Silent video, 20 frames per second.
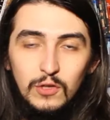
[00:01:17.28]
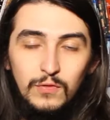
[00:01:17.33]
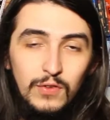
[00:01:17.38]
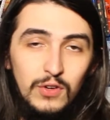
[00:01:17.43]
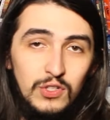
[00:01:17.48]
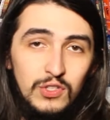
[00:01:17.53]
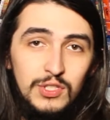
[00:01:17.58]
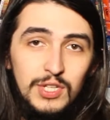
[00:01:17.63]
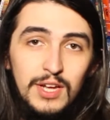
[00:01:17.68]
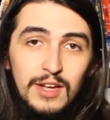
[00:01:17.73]
So
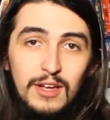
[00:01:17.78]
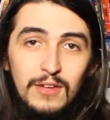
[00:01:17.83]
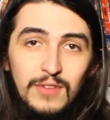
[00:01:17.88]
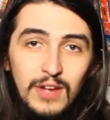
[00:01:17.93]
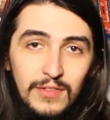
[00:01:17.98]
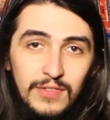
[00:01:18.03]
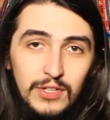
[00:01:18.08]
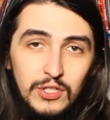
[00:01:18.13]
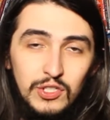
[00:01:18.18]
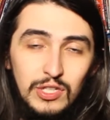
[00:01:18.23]
first off,
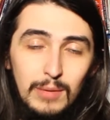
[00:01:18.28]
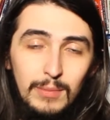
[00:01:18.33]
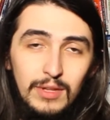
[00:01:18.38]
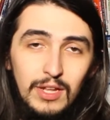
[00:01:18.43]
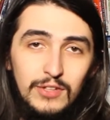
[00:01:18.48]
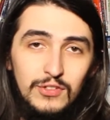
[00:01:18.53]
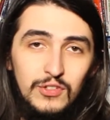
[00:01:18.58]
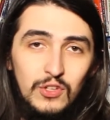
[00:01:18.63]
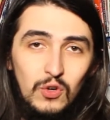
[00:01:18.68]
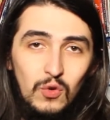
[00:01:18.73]
I think
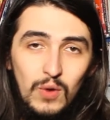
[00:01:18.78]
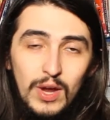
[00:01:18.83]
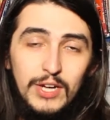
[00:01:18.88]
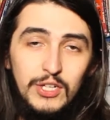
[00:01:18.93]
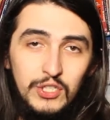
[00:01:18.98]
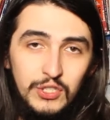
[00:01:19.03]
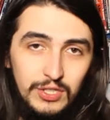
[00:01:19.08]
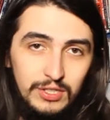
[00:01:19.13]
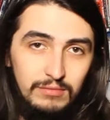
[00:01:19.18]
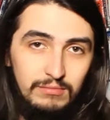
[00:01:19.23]
Shyamalan's
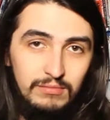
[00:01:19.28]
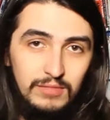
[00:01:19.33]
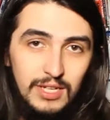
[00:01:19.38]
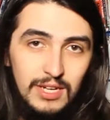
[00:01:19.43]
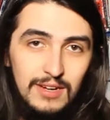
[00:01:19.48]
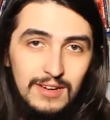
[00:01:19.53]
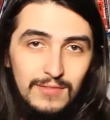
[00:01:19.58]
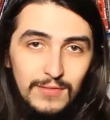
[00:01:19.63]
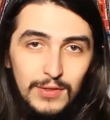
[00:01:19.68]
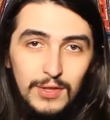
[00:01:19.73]
direction
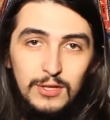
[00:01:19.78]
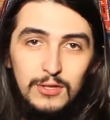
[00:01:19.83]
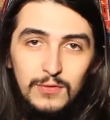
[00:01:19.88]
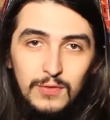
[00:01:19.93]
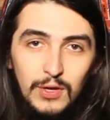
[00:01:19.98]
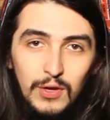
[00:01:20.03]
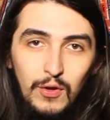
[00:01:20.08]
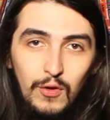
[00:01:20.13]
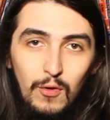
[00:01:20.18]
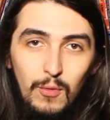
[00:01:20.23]
for this
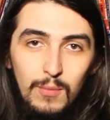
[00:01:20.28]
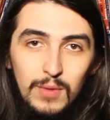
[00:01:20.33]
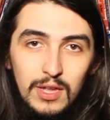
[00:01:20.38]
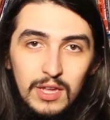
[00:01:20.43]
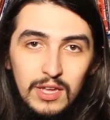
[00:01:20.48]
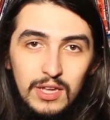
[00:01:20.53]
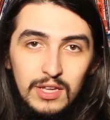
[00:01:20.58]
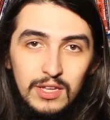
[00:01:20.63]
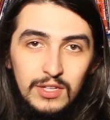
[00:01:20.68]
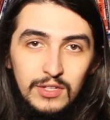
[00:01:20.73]
film
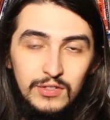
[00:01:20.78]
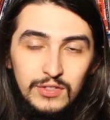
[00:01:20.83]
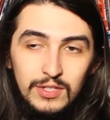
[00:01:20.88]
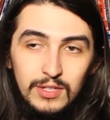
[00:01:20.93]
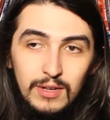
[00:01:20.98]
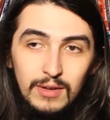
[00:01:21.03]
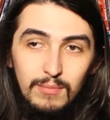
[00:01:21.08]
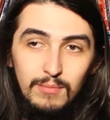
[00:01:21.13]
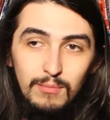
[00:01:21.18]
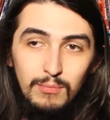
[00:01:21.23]

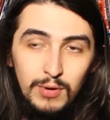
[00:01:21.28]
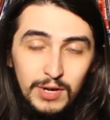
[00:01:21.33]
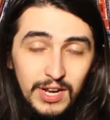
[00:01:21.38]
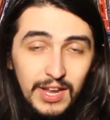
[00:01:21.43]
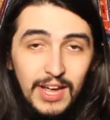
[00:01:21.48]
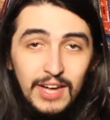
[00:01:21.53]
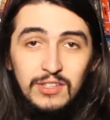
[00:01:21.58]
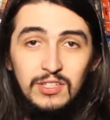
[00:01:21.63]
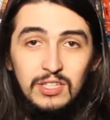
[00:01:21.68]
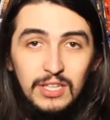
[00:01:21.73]
is
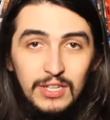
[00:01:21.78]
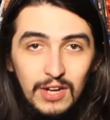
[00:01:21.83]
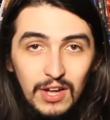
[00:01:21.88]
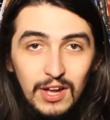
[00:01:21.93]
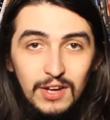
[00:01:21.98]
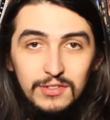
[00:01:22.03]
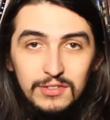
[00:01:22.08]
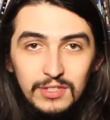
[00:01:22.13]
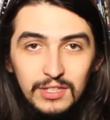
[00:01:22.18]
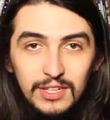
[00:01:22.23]
pretty excellent,
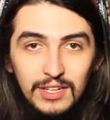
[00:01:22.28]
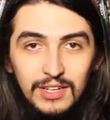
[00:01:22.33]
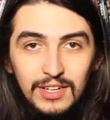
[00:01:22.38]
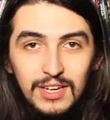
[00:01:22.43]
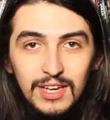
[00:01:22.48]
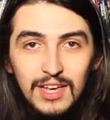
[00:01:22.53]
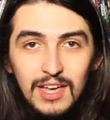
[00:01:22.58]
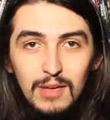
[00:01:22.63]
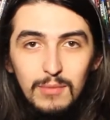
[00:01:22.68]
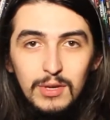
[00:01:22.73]
honestly,
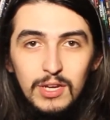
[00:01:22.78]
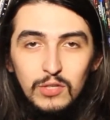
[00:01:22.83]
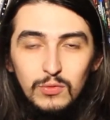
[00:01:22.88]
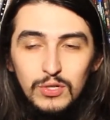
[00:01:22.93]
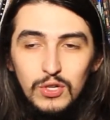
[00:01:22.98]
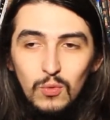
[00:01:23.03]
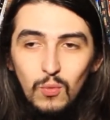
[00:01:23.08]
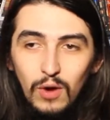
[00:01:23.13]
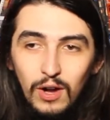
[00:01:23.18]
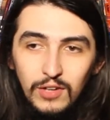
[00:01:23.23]
because
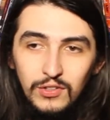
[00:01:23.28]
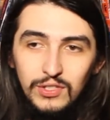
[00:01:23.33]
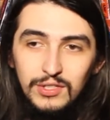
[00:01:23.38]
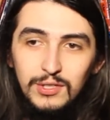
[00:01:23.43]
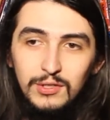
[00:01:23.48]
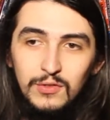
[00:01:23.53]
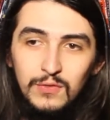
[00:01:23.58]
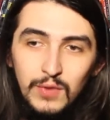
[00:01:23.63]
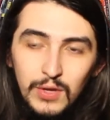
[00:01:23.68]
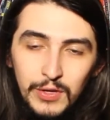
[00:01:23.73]
when you're watching
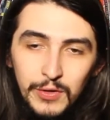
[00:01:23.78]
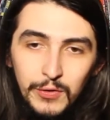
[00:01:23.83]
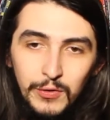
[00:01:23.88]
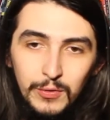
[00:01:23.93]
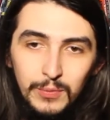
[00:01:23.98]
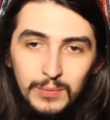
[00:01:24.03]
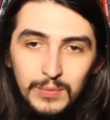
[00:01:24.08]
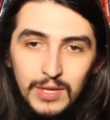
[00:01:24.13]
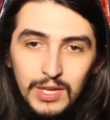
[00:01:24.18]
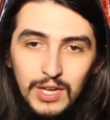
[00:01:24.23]
this
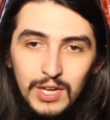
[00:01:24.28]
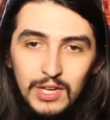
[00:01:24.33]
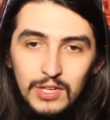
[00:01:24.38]
film,